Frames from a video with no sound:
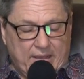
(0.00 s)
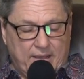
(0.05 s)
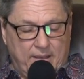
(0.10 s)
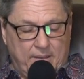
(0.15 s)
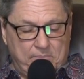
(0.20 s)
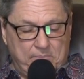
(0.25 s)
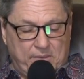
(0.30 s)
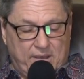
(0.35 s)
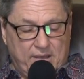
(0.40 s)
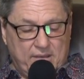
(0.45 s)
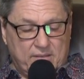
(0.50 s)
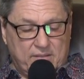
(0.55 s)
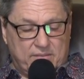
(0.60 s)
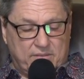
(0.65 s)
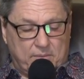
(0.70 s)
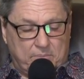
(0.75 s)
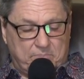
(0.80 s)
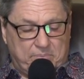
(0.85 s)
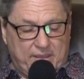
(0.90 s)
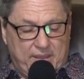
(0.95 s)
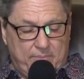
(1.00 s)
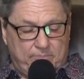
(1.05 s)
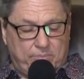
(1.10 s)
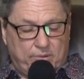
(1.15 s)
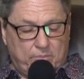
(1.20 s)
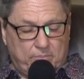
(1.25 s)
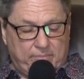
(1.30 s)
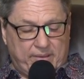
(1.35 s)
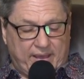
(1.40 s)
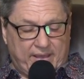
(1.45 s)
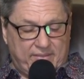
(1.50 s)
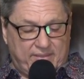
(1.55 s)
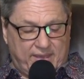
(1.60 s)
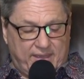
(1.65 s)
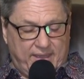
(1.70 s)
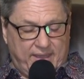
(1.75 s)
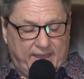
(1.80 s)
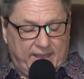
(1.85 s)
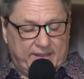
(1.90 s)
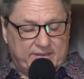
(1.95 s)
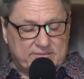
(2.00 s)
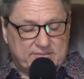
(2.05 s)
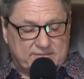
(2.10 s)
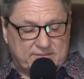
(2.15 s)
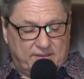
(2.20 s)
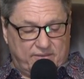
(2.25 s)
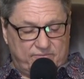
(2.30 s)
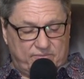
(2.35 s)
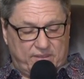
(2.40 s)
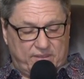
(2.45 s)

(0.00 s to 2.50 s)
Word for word: among the people by the hands of